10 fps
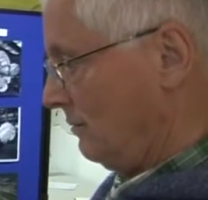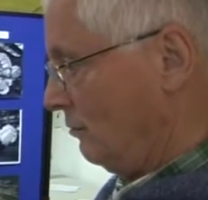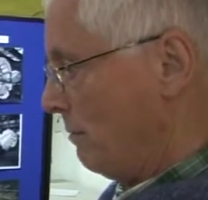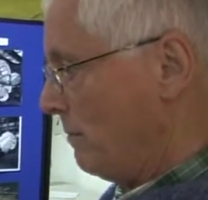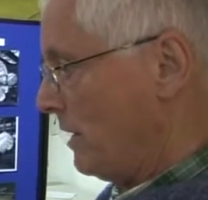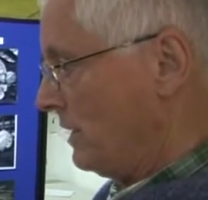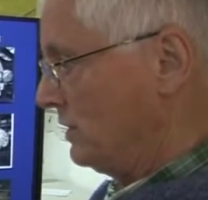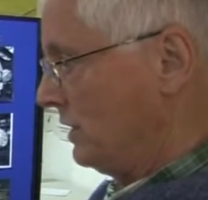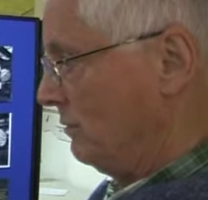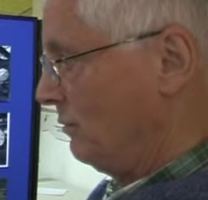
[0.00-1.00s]
reminds
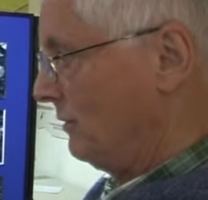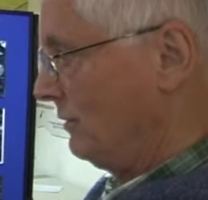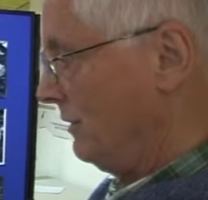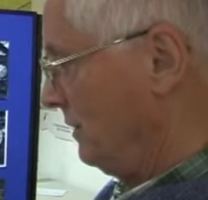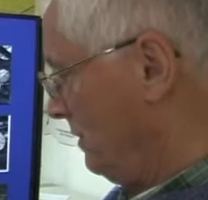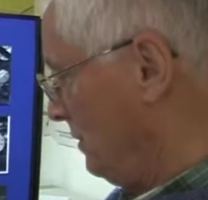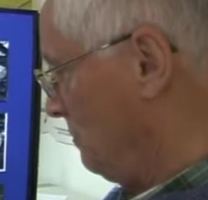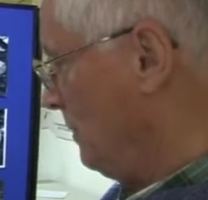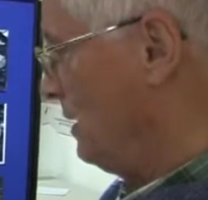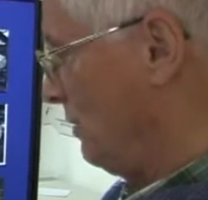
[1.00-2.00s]
anyone that there's
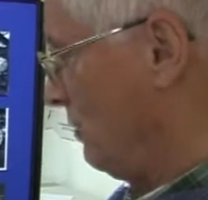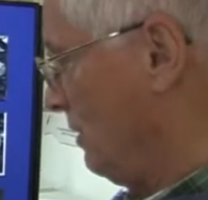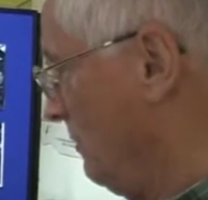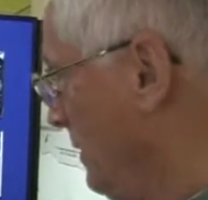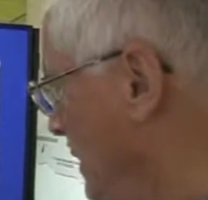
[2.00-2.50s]
been a colliery